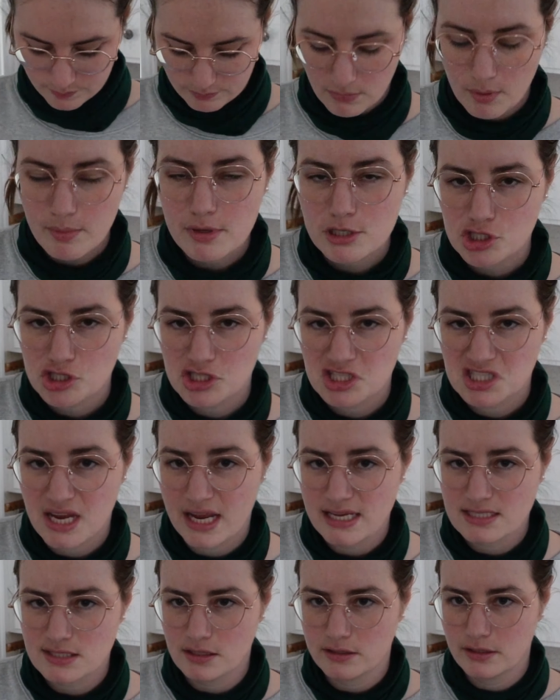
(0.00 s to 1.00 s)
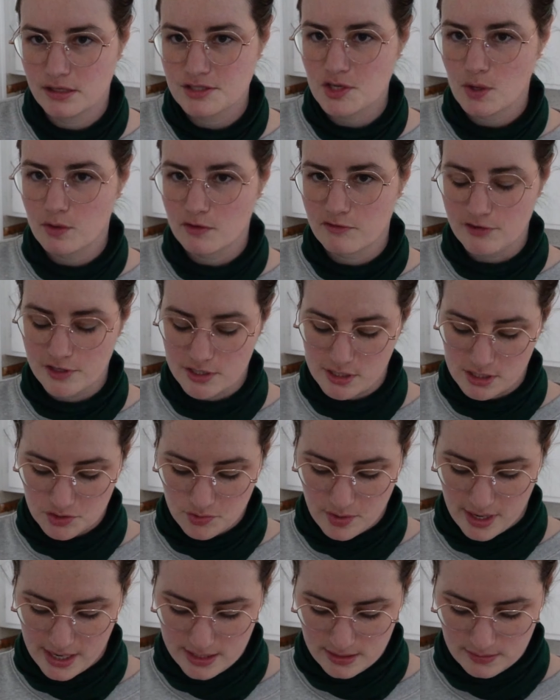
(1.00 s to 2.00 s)
maybe I should just taste it on its own first,
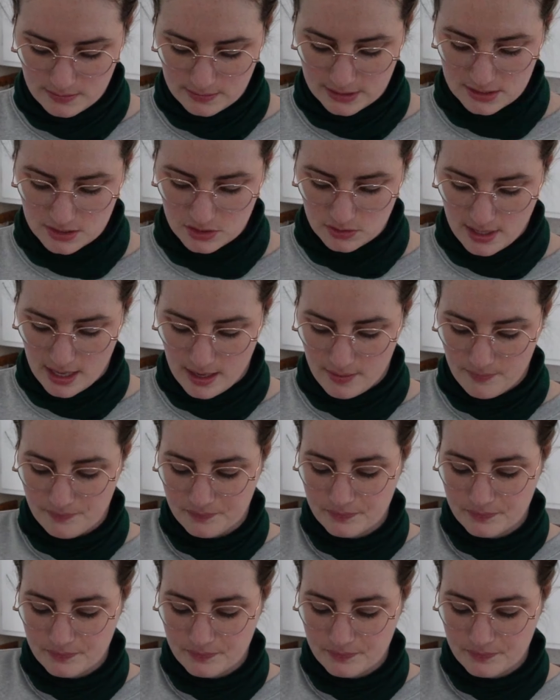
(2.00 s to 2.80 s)
right? Let's do that.